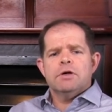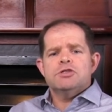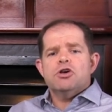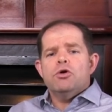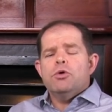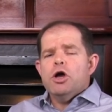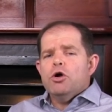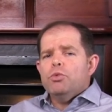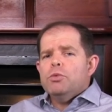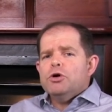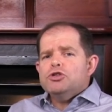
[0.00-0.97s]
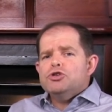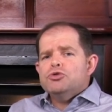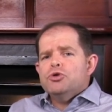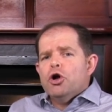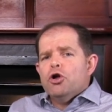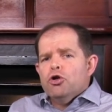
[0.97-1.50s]
And so we want
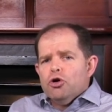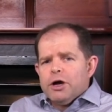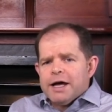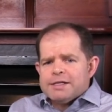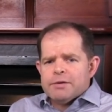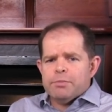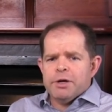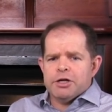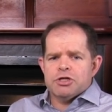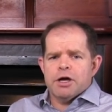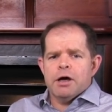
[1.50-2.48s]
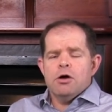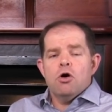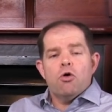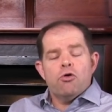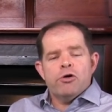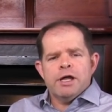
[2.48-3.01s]
to look at a picture
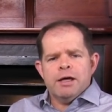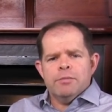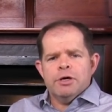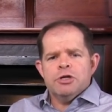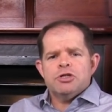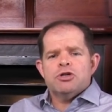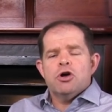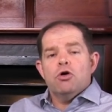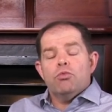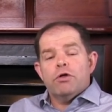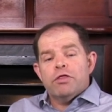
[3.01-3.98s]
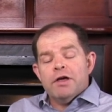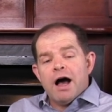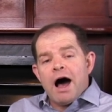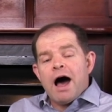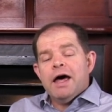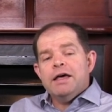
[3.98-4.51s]
or an image with the
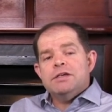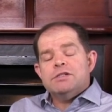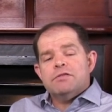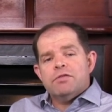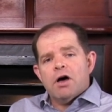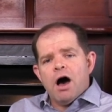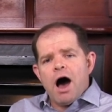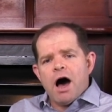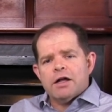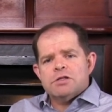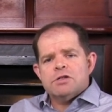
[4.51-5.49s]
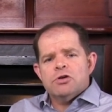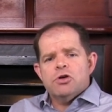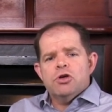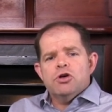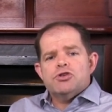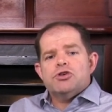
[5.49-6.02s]
eyes of the heart
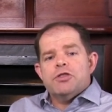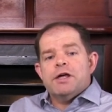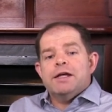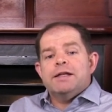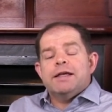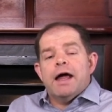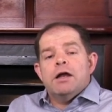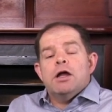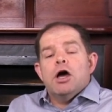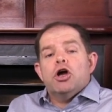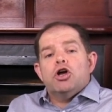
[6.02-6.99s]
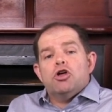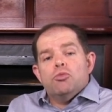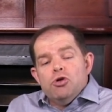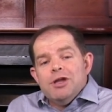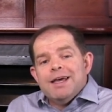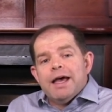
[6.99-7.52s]
so that it can
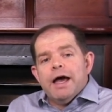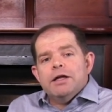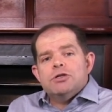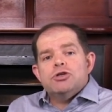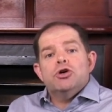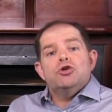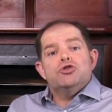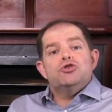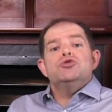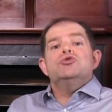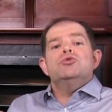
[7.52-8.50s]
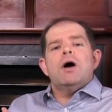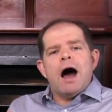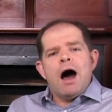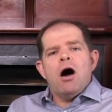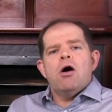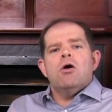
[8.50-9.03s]
communicate to
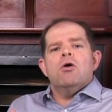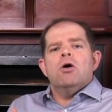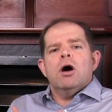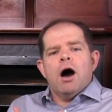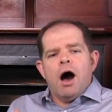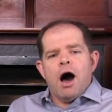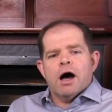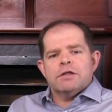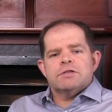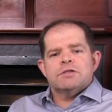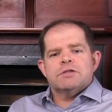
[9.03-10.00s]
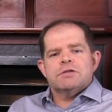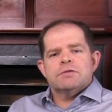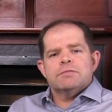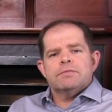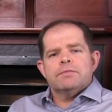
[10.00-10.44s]
our hearts